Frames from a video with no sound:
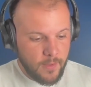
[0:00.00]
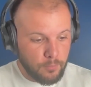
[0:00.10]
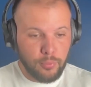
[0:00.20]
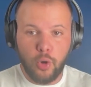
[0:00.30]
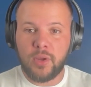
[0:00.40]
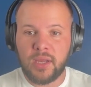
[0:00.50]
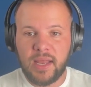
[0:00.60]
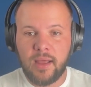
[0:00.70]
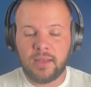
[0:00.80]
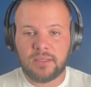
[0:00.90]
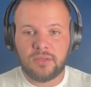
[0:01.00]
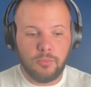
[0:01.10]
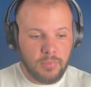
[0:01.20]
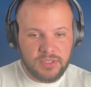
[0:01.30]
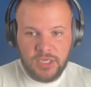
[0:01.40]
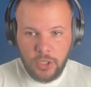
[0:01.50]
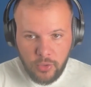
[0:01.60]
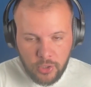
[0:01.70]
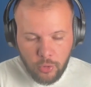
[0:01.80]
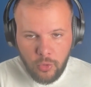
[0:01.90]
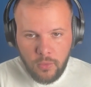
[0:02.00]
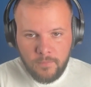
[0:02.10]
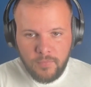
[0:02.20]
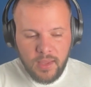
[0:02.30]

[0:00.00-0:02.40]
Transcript: broken down into material